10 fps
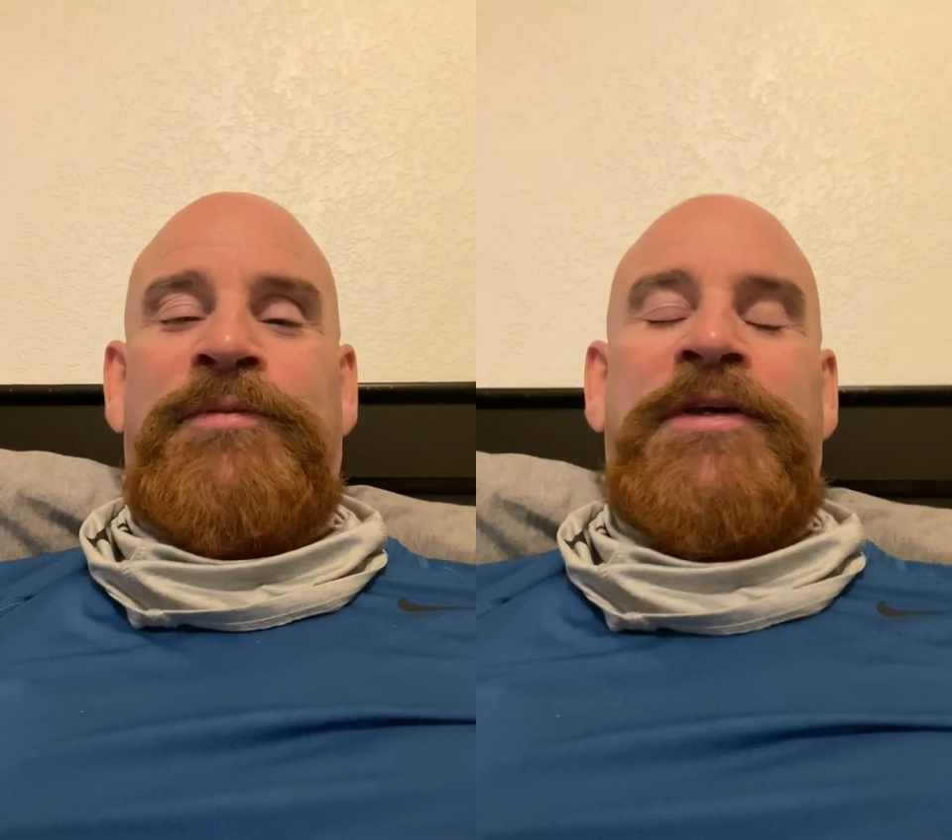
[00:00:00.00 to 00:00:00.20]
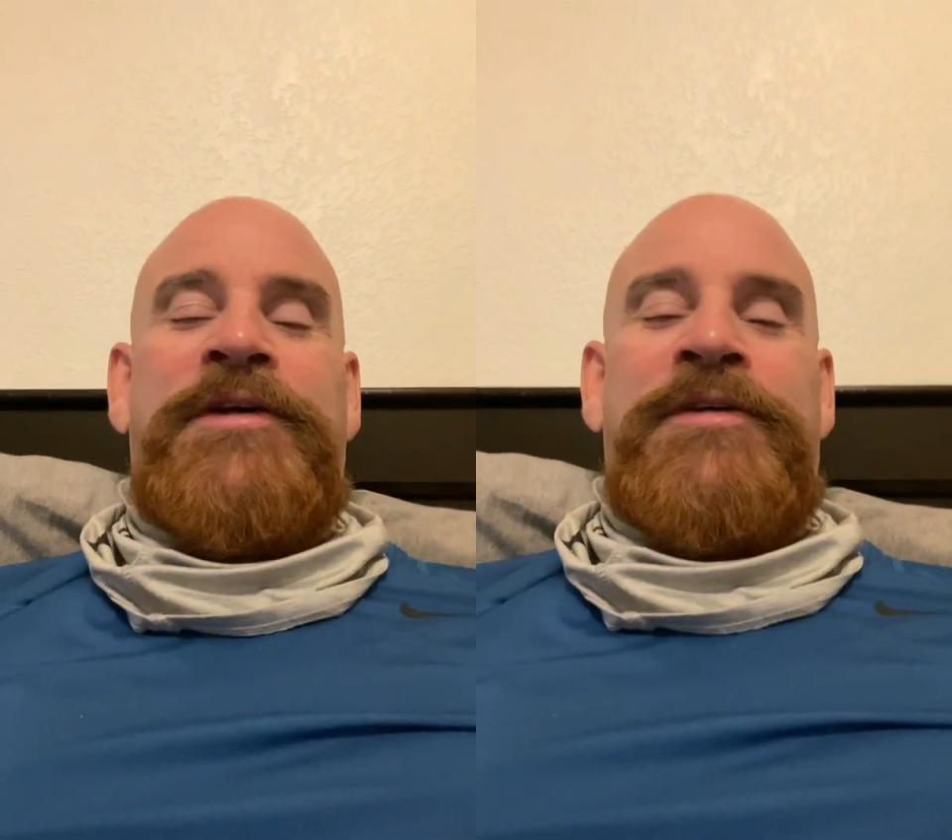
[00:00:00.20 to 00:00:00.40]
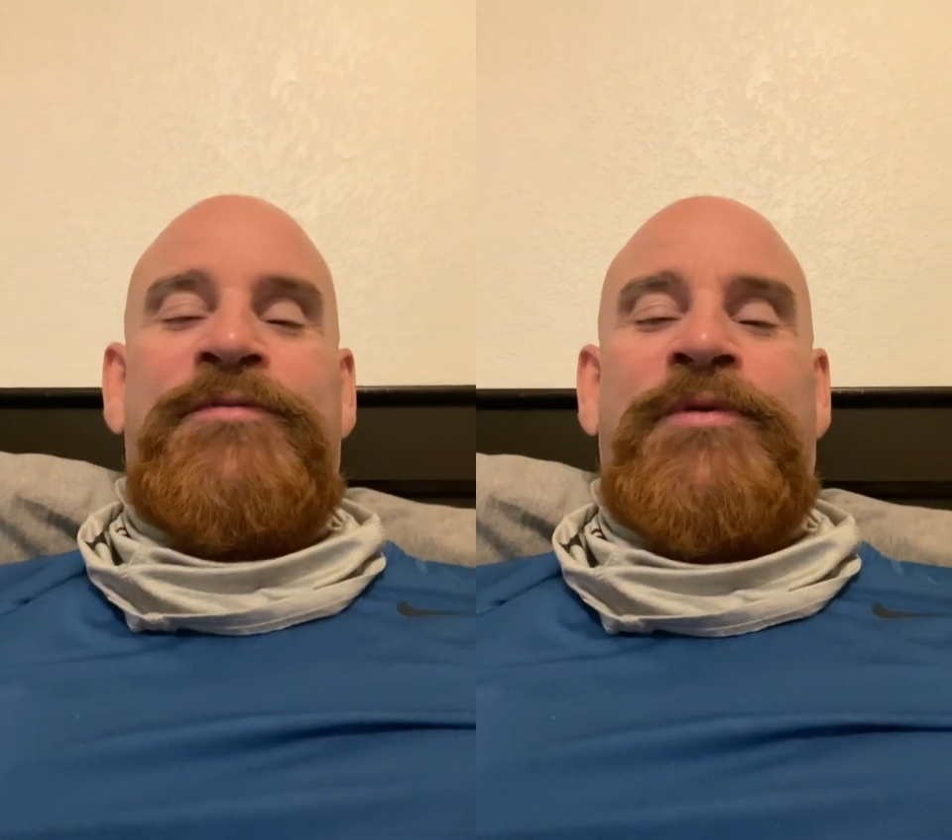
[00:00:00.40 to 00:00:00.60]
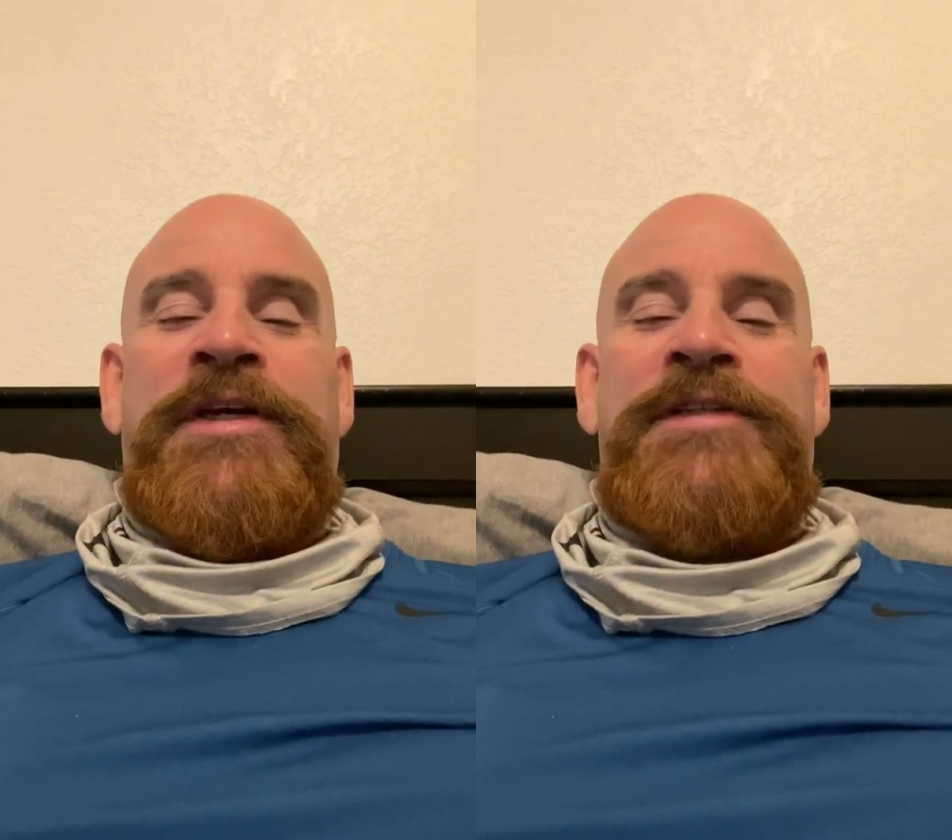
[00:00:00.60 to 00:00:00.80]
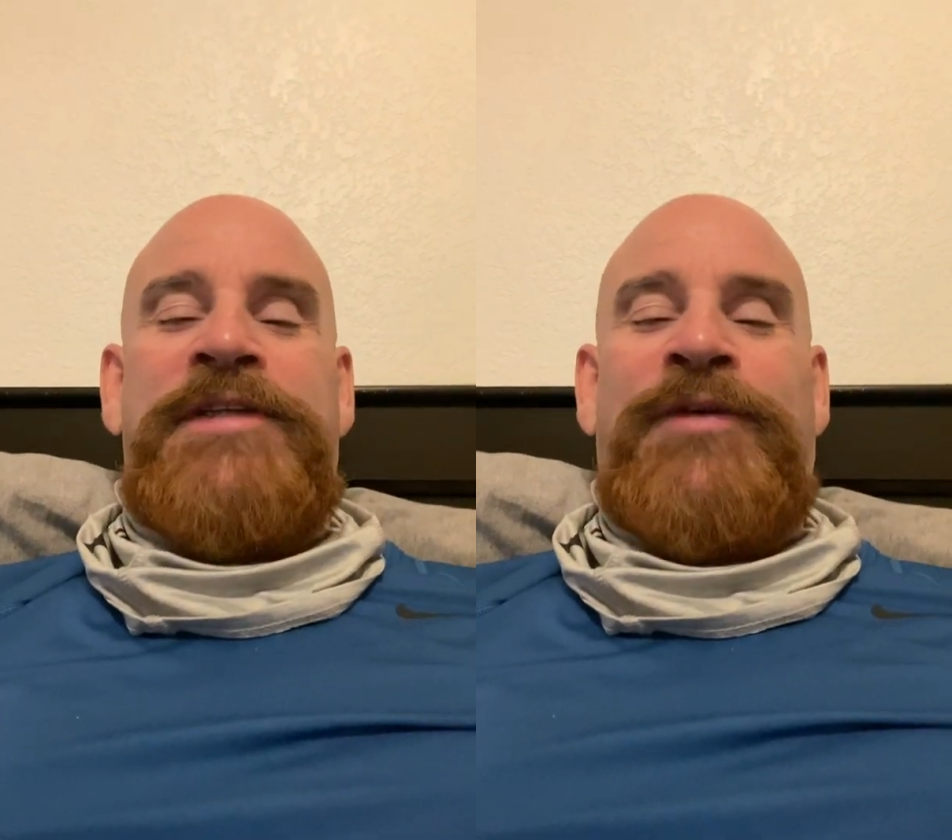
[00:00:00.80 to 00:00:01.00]
because when
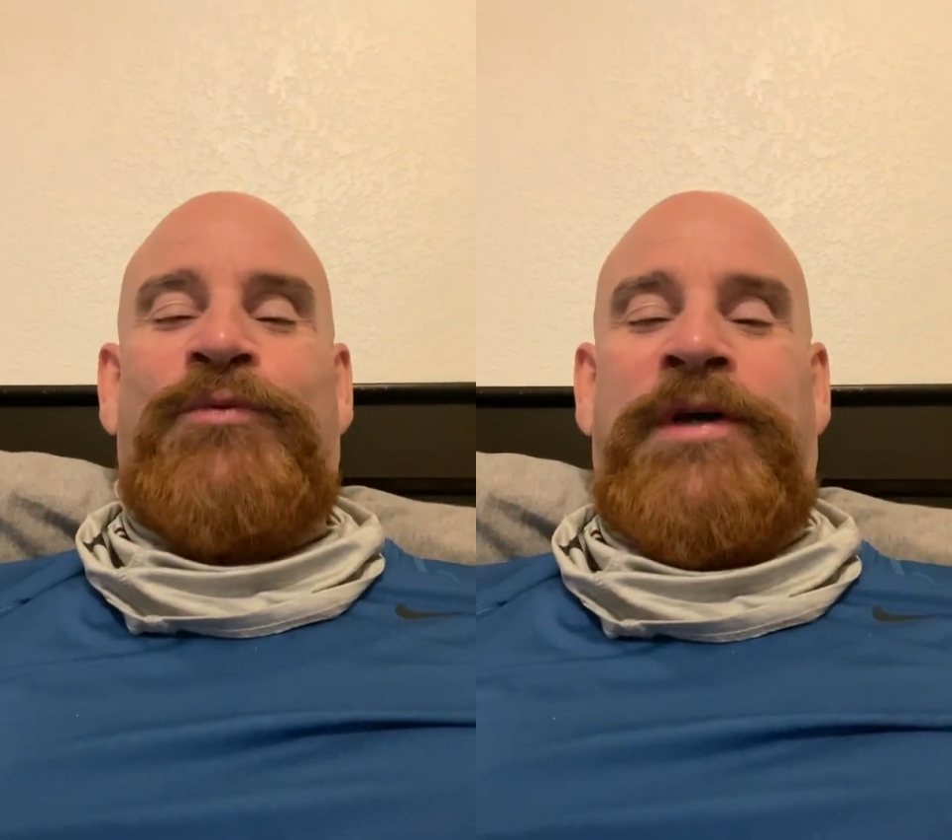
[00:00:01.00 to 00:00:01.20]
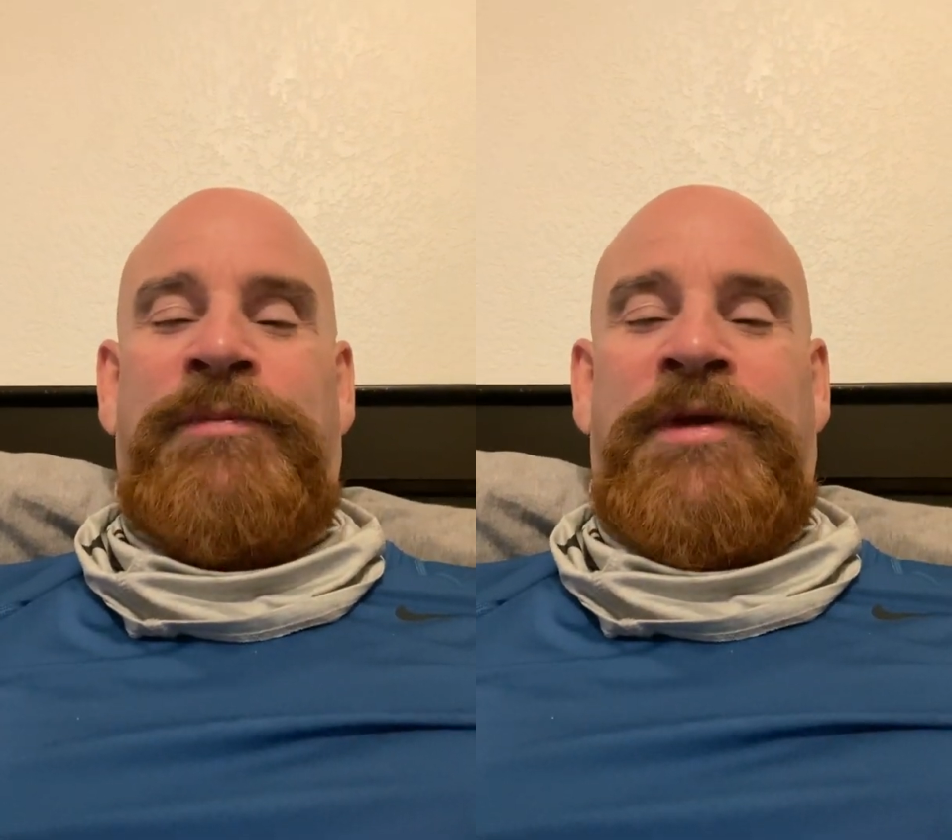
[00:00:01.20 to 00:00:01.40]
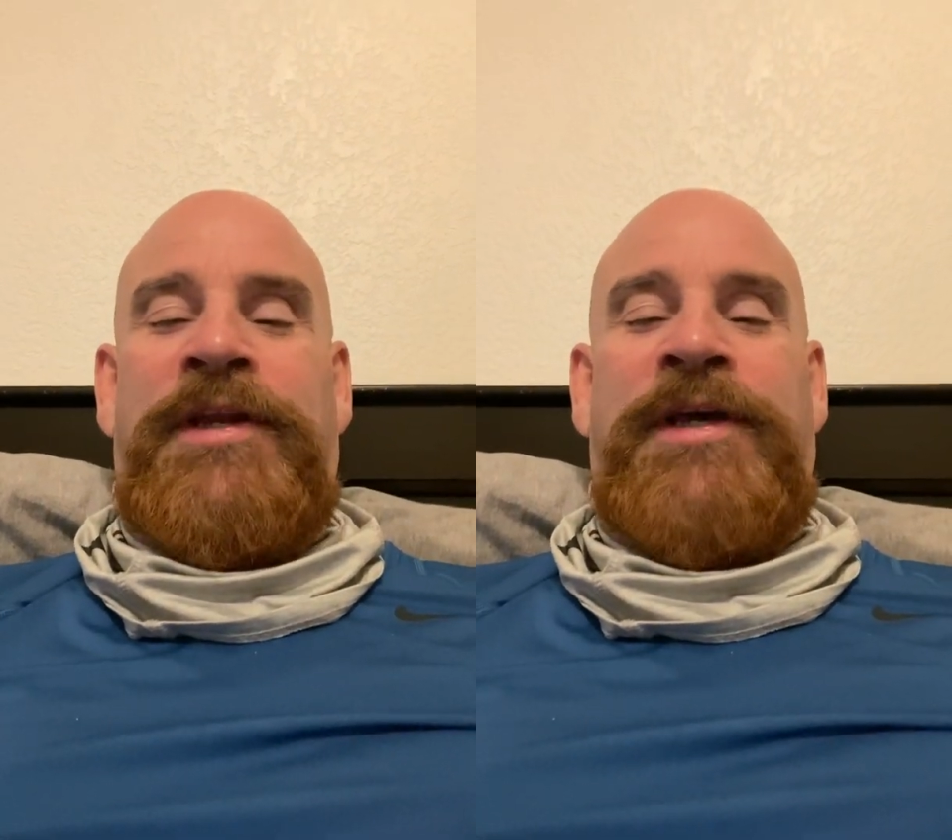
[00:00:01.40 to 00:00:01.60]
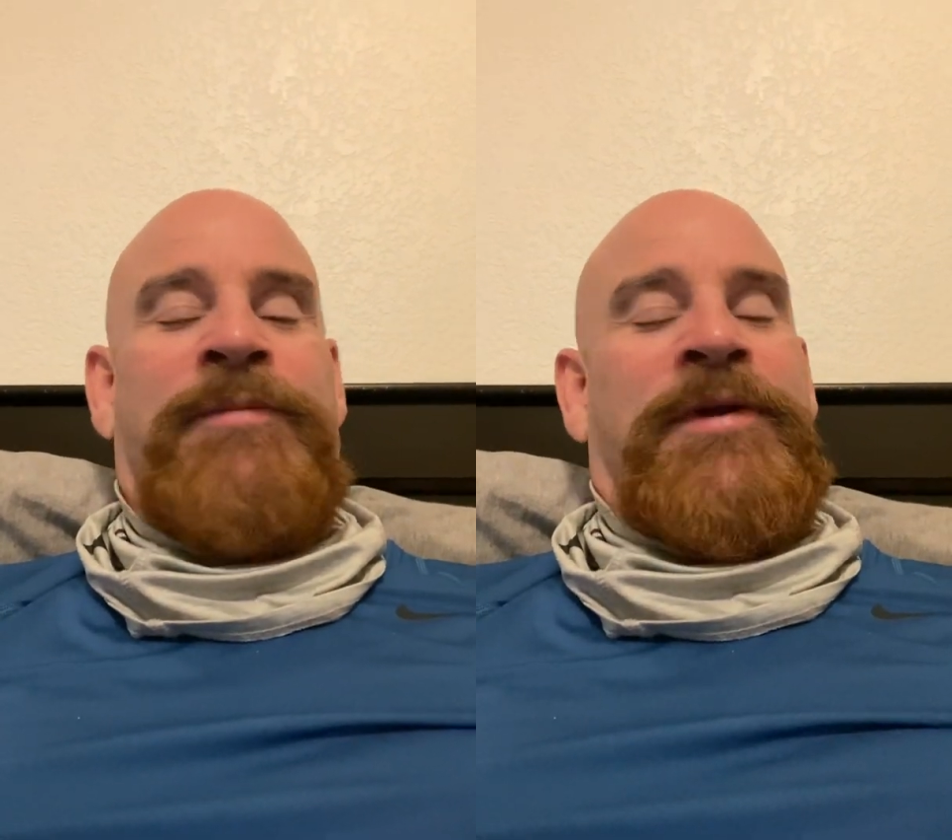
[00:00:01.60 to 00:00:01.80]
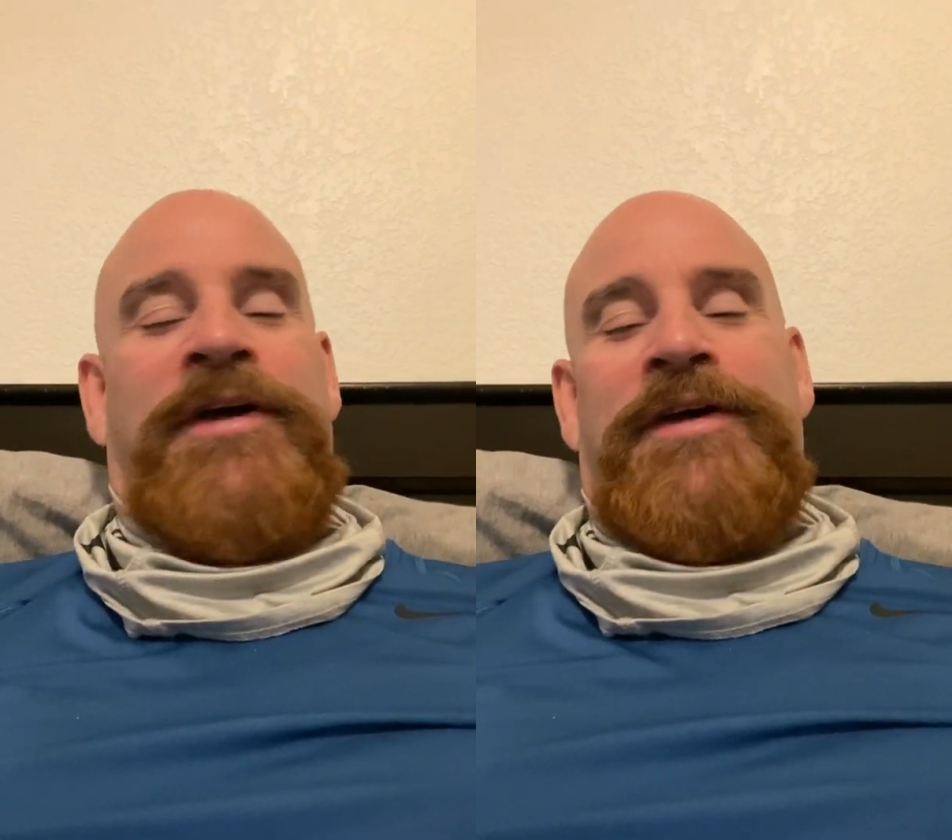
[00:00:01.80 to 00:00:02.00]
I say women,
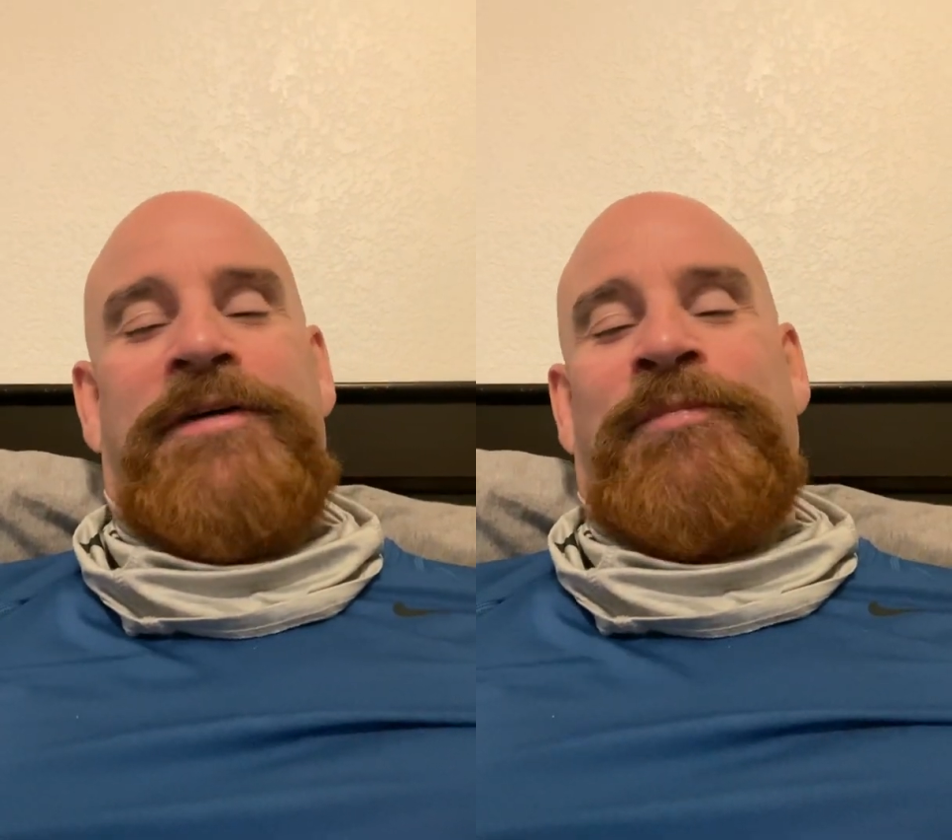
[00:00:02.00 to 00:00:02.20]
I'm not.